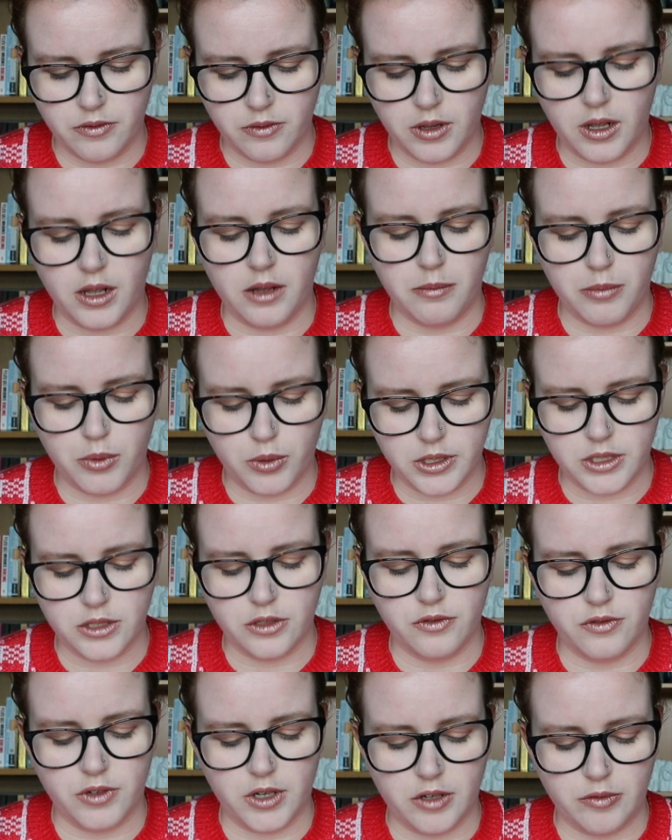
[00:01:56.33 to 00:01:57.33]

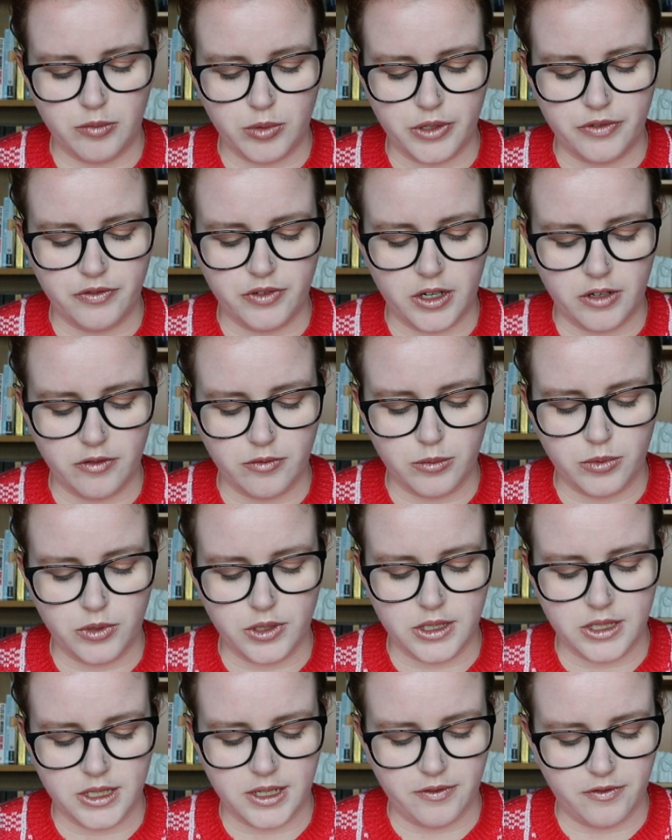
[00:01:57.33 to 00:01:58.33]
0.5 and
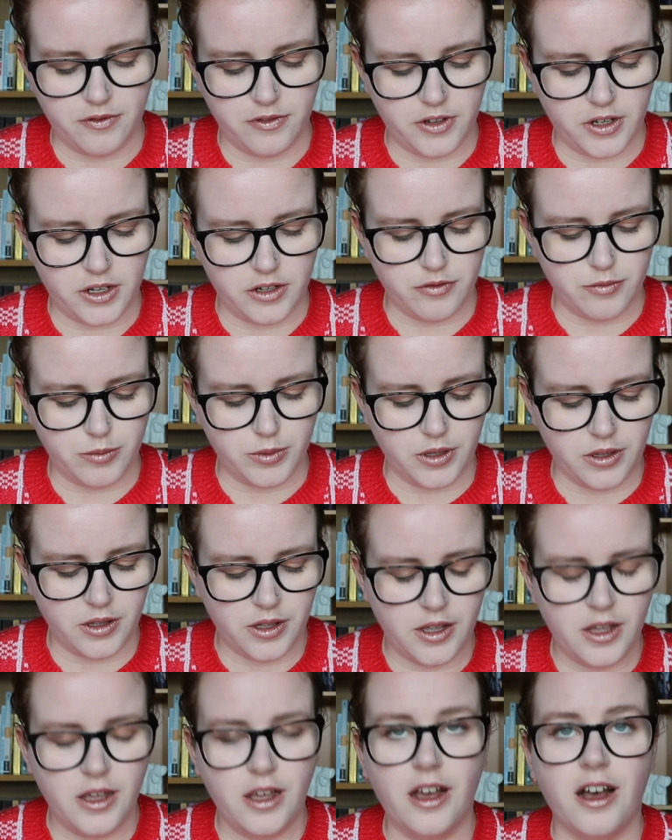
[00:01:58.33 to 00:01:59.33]
0.75, but
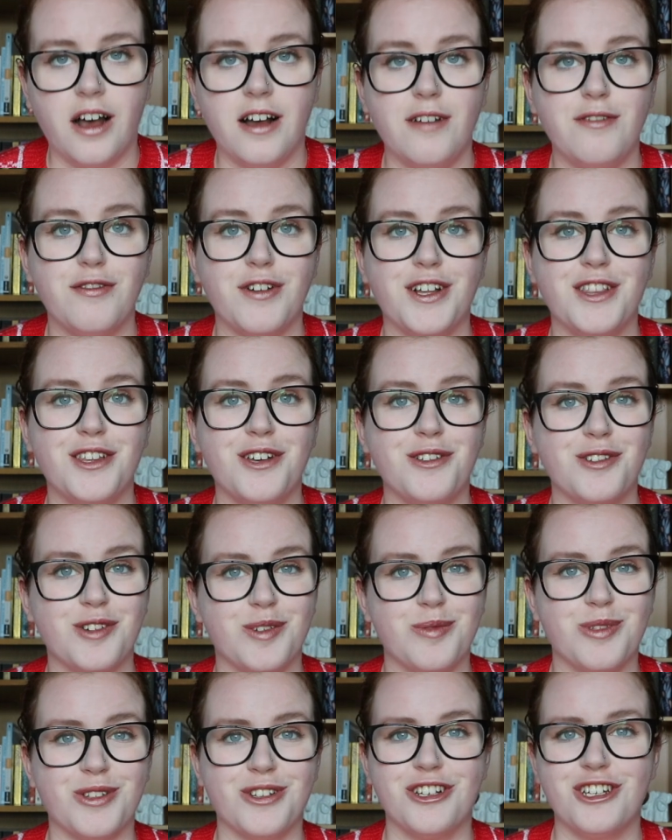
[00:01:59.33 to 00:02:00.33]
I find those
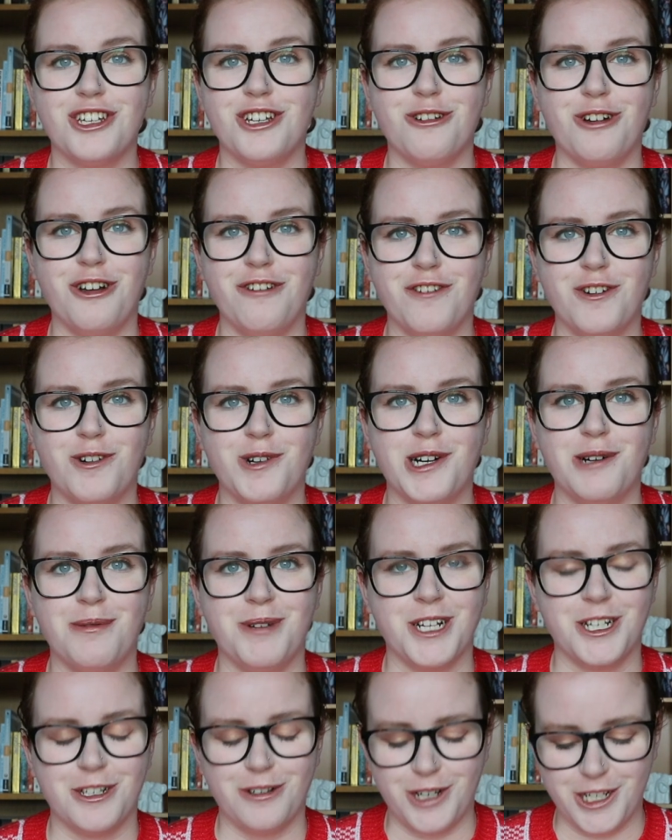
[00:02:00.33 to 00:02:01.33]
options too
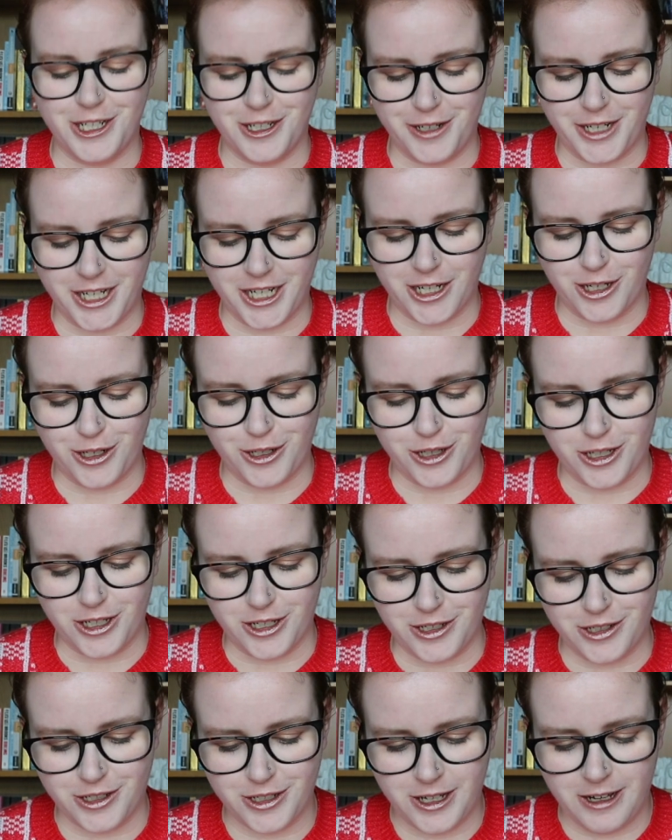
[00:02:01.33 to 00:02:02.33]
overwhelming, so I don't include
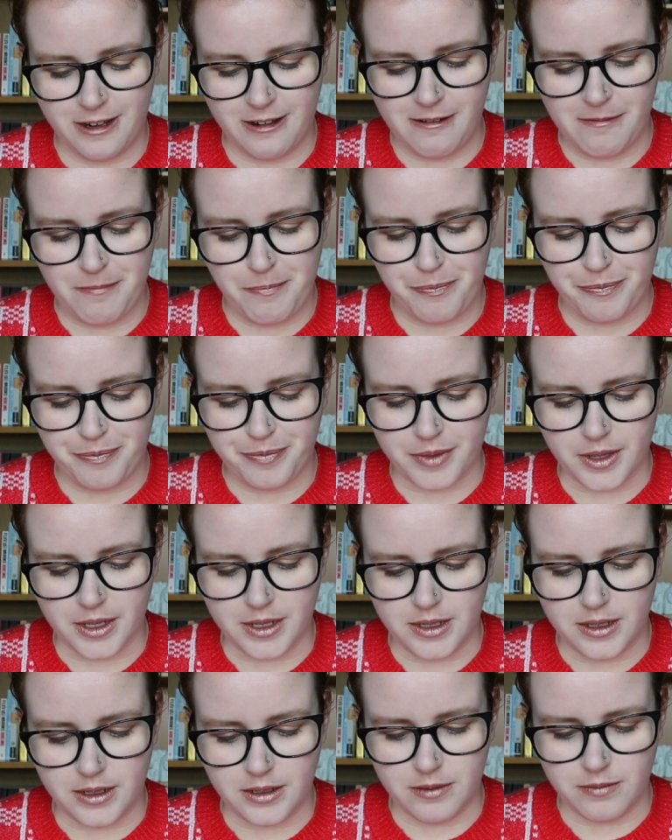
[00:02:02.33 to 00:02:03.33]
those.
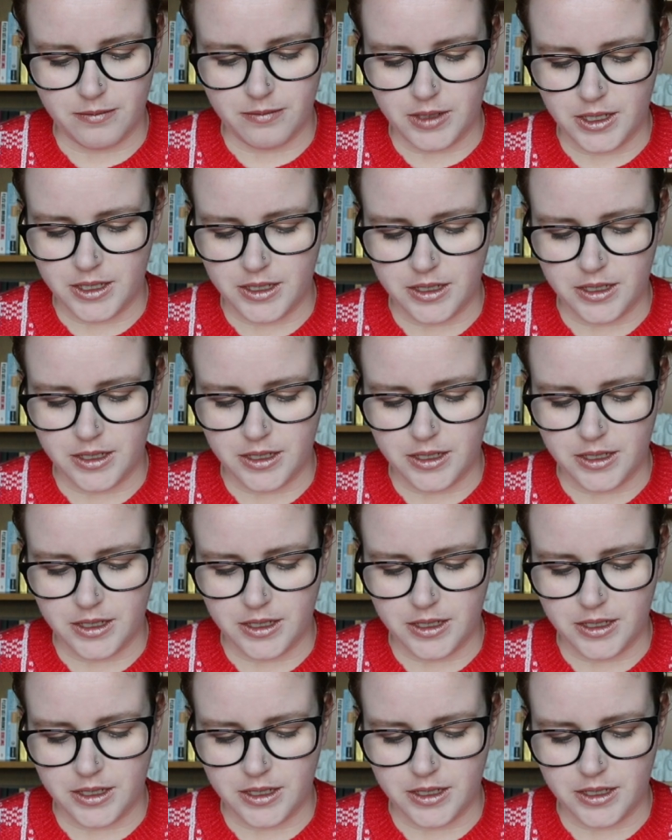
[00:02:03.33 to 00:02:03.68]
I